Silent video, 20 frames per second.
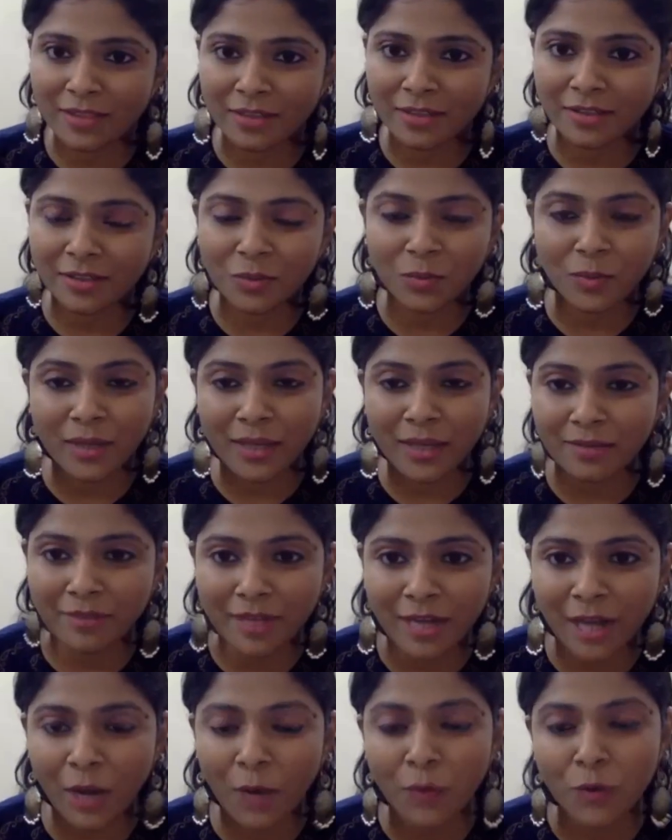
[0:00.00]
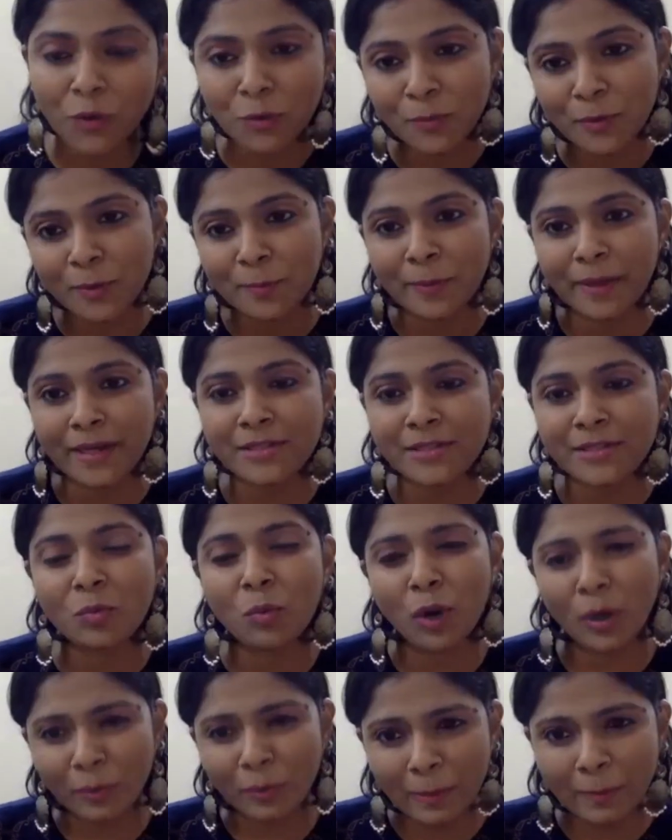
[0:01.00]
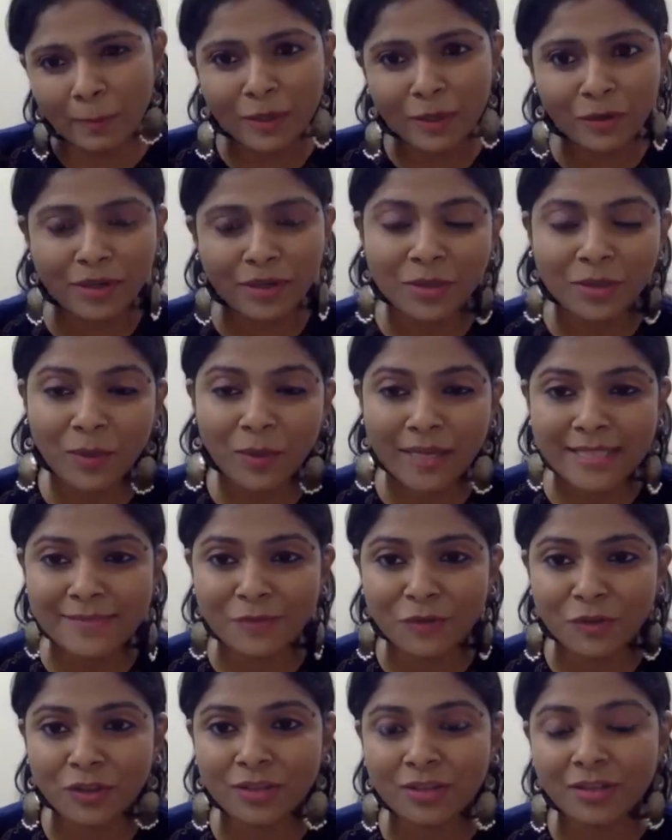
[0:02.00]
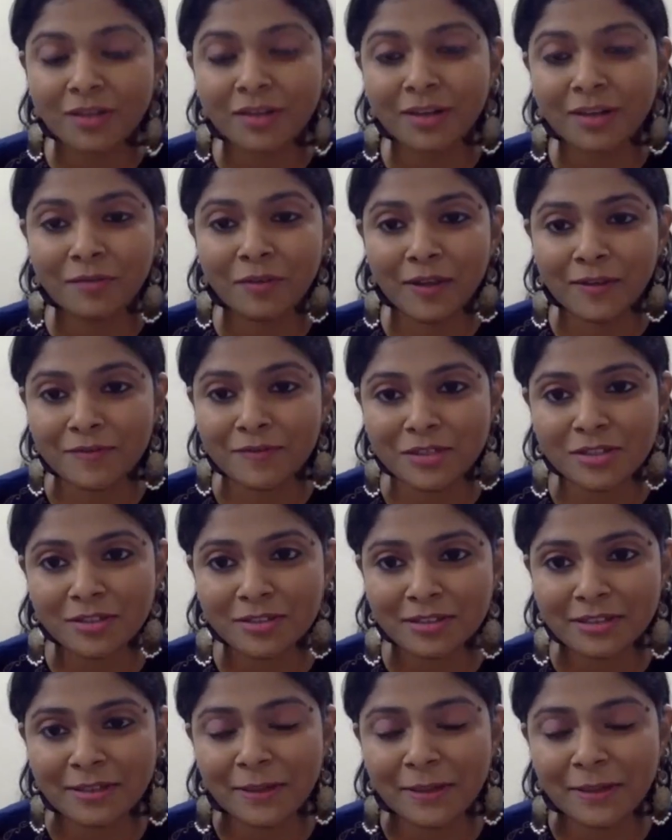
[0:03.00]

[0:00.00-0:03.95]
and third wave, and how do you prepare, so what will be your advice for the third wave, sir?